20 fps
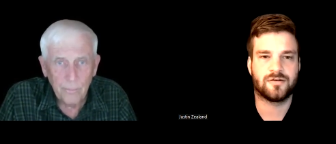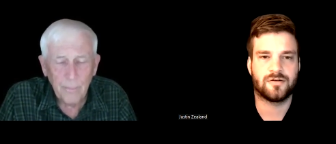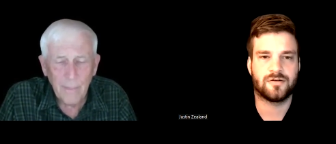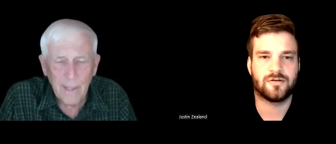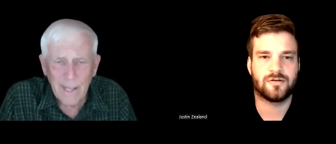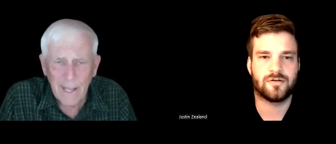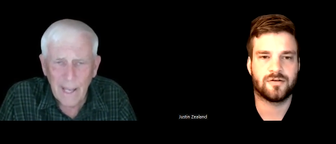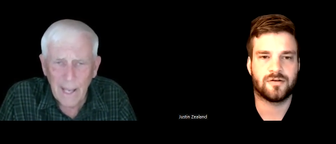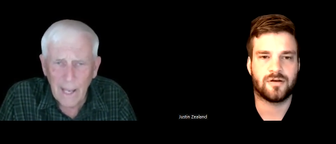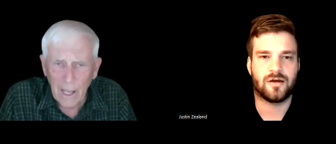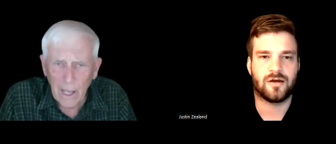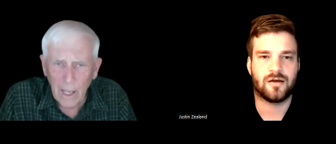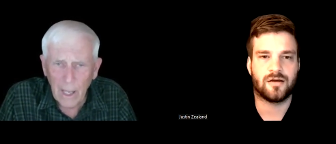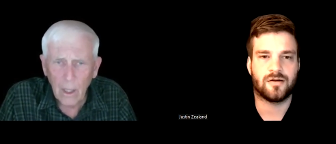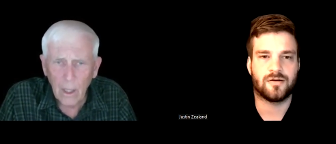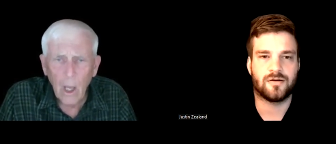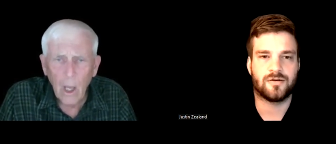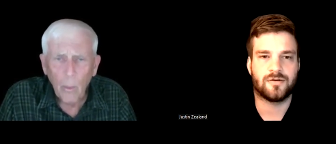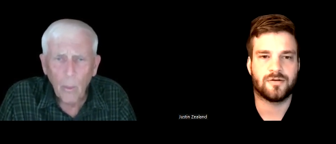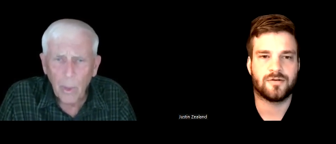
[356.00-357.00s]

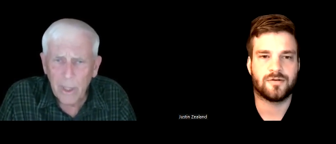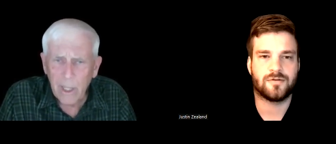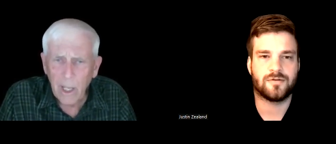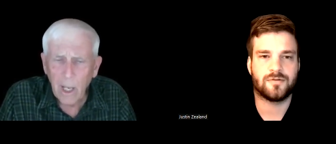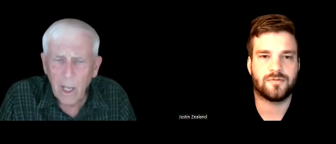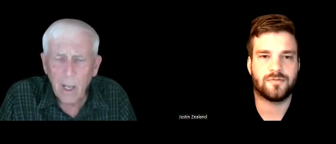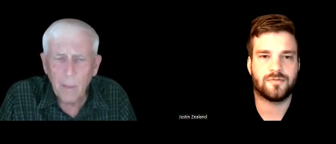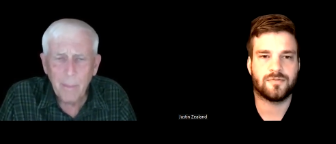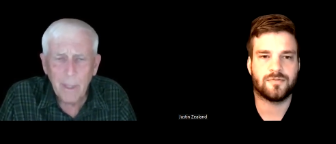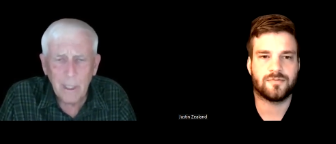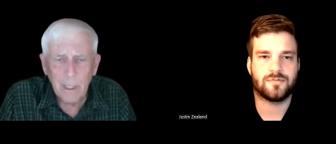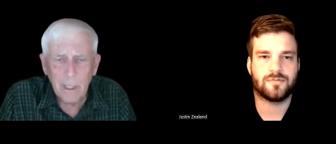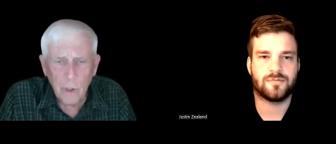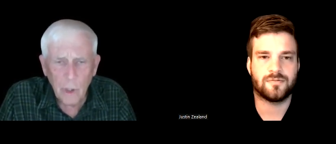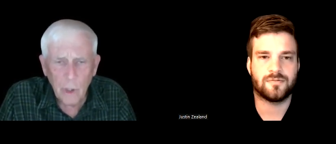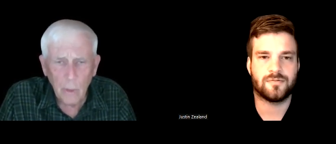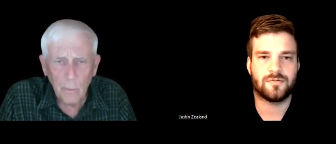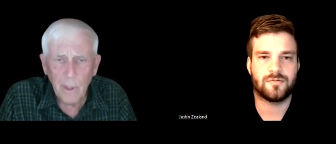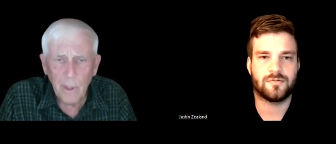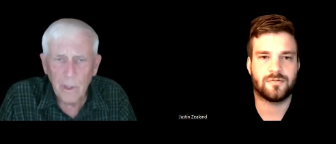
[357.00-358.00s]
Speaker 1: yeah, we got to make
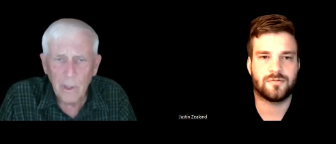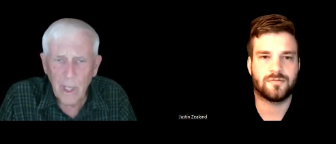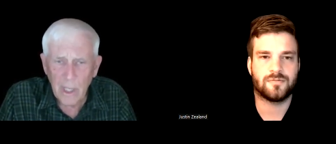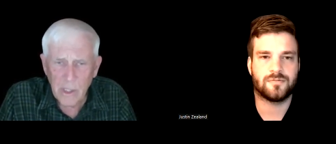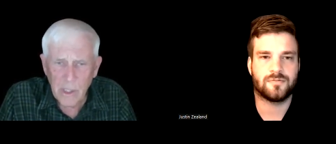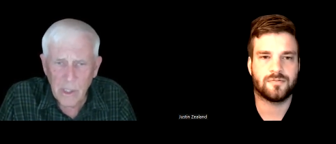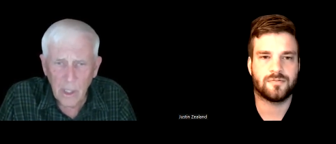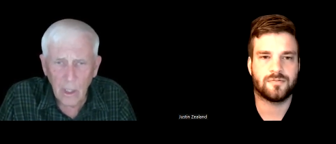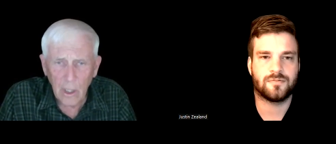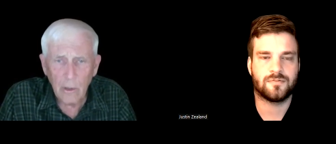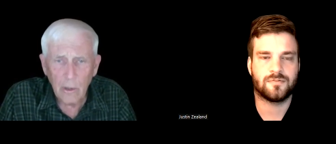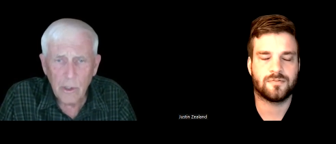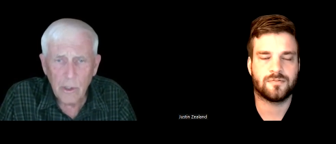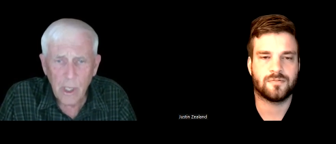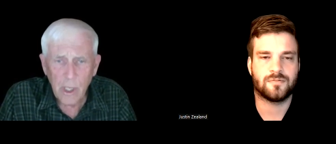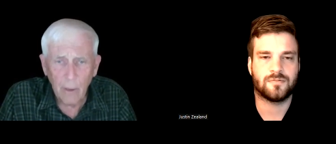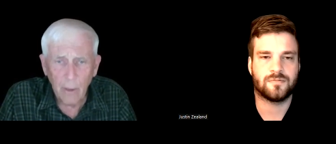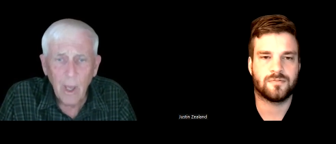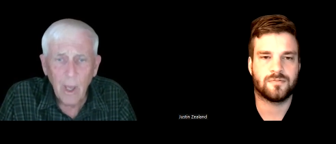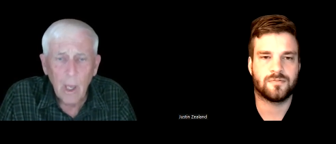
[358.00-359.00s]
sure we're testing
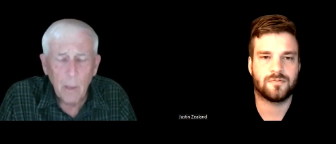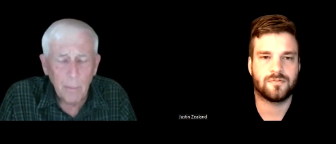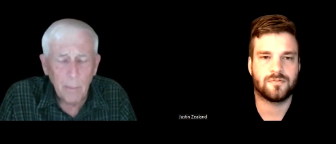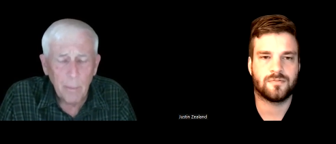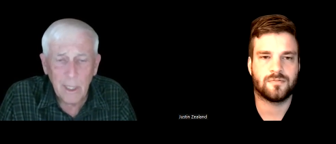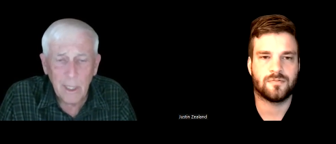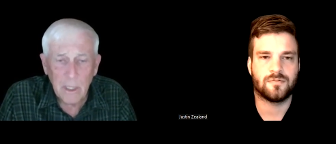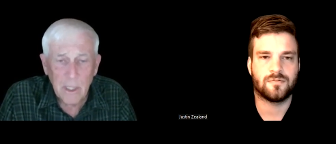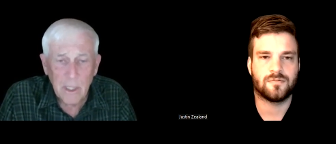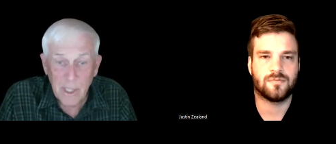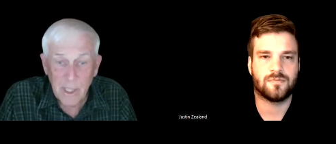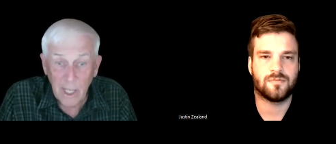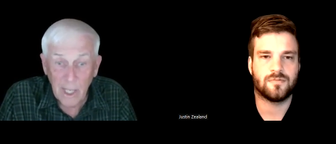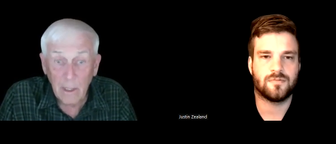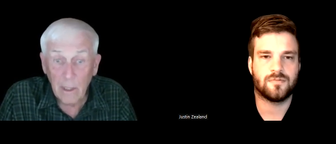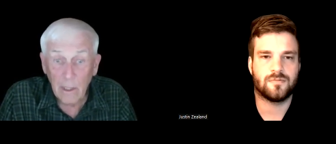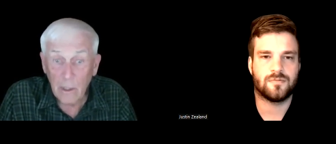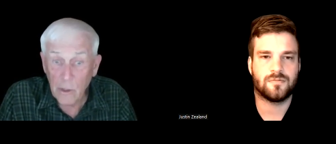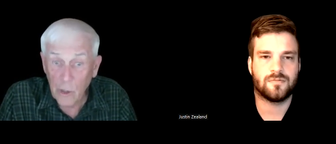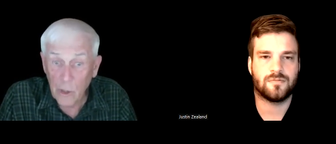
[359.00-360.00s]
ourselves because
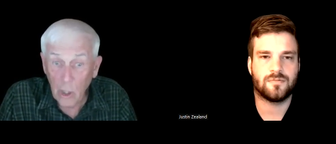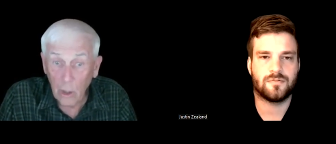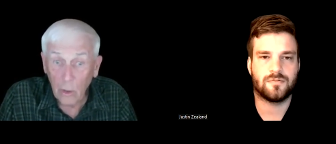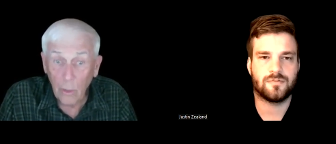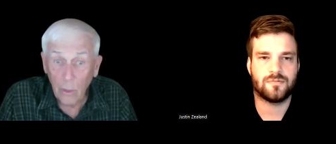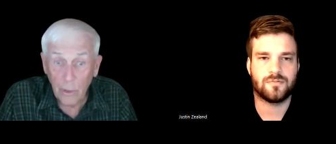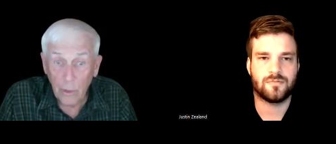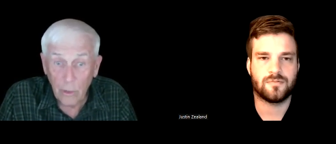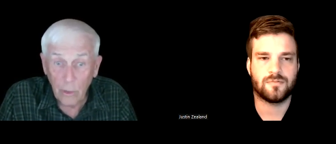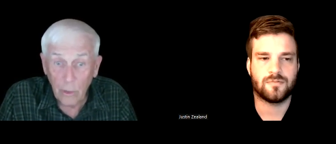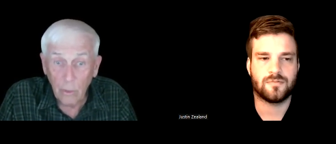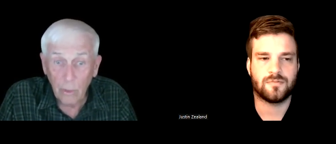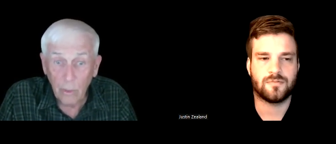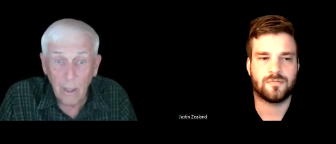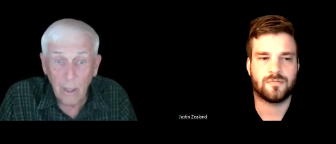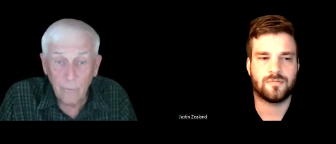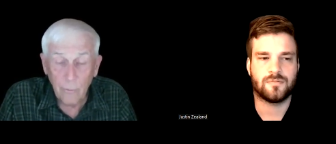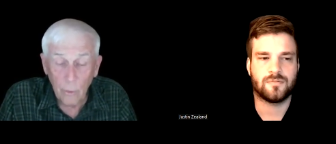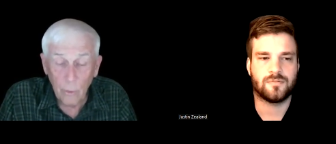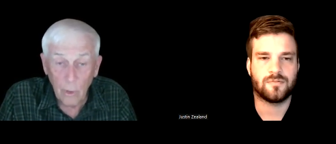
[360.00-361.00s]
Satan is not going to do
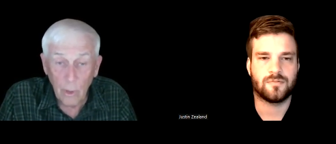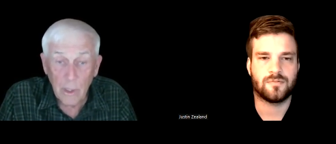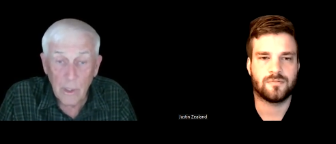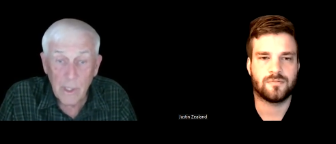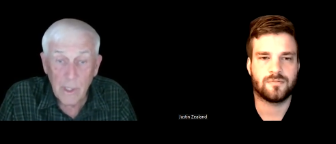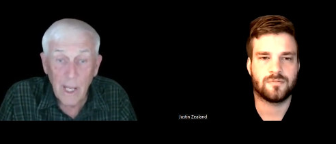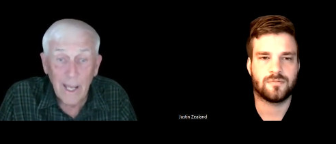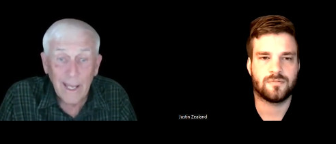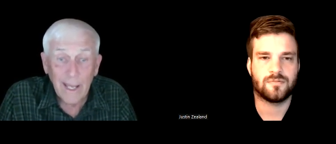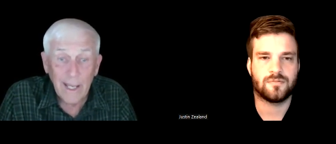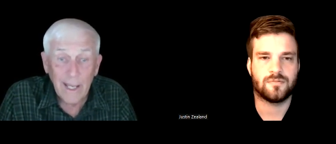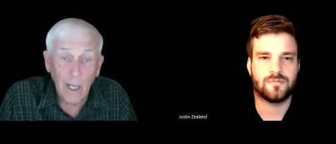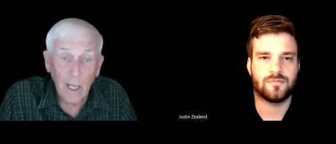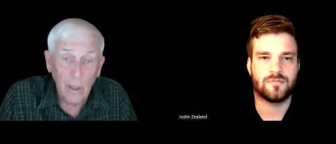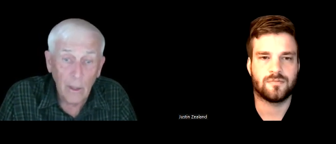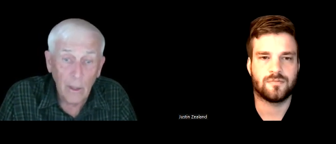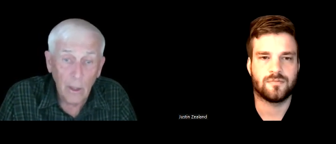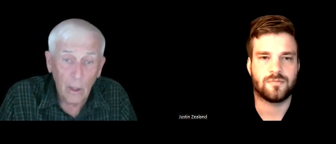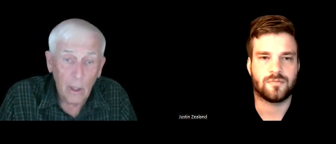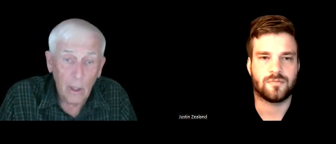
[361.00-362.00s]
that for us. He'll
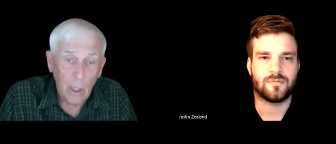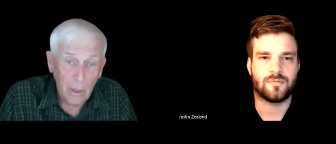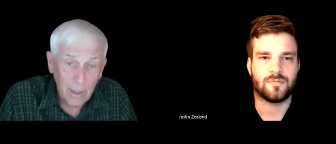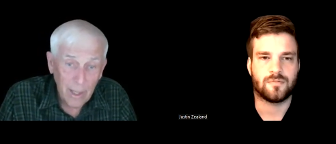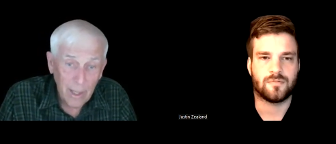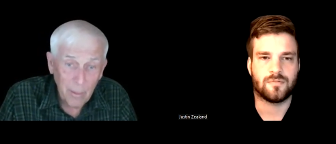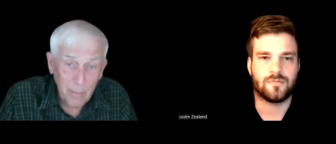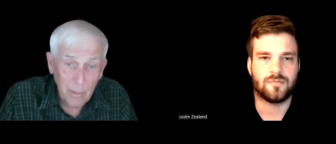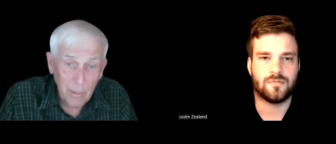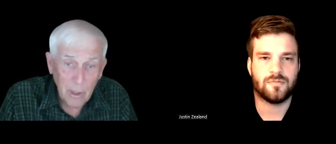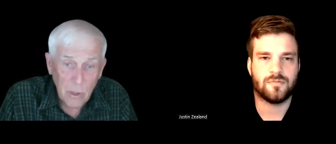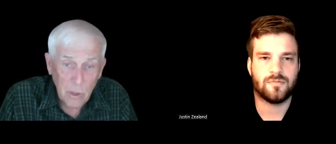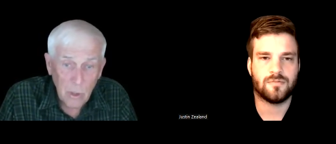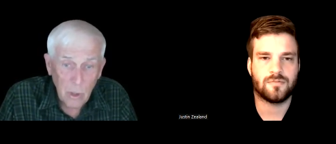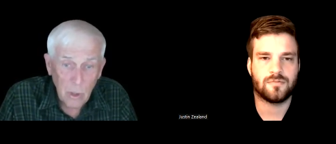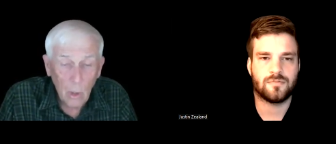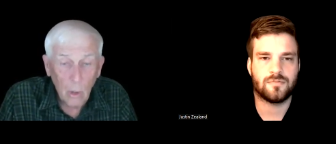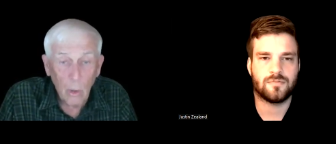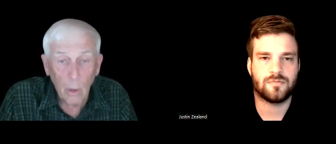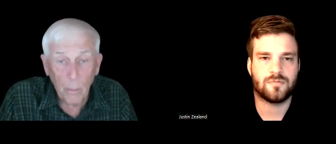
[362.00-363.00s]
either condemn
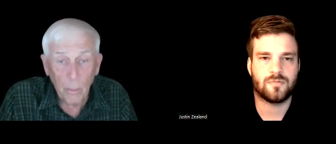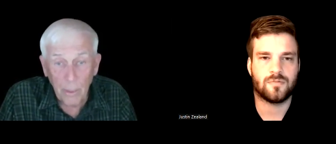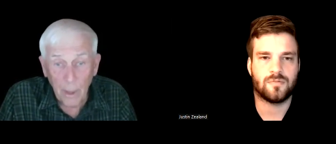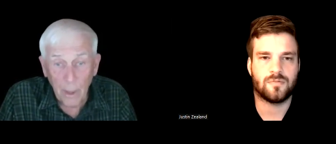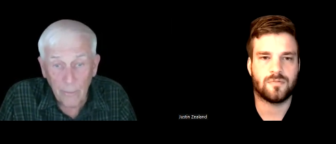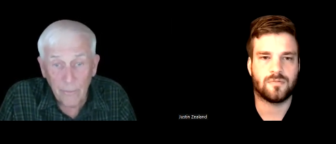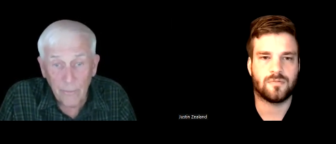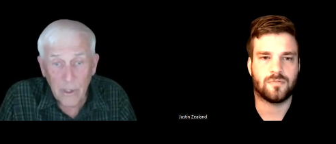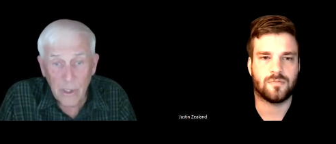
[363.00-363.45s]
us or puff